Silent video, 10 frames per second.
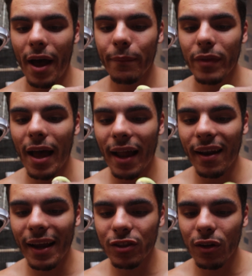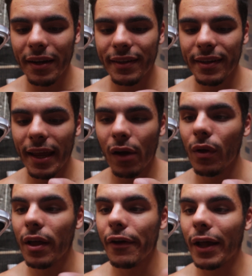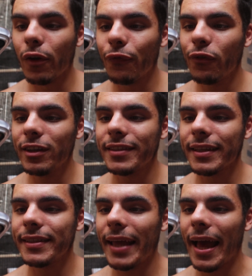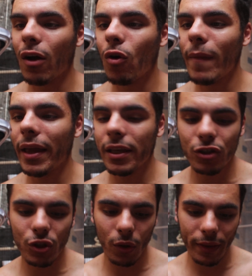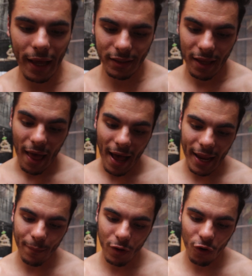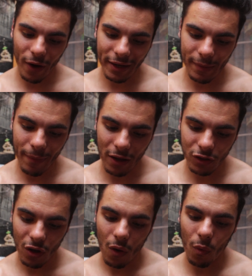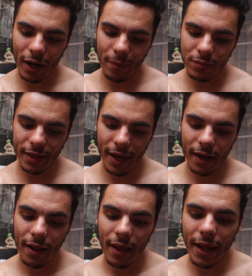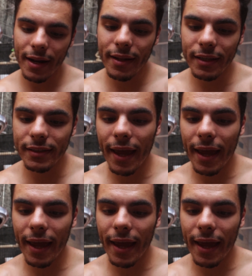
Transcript: why I like to look at the nail on a 360 angle, making sure that I am correct about what I'm saying. And in this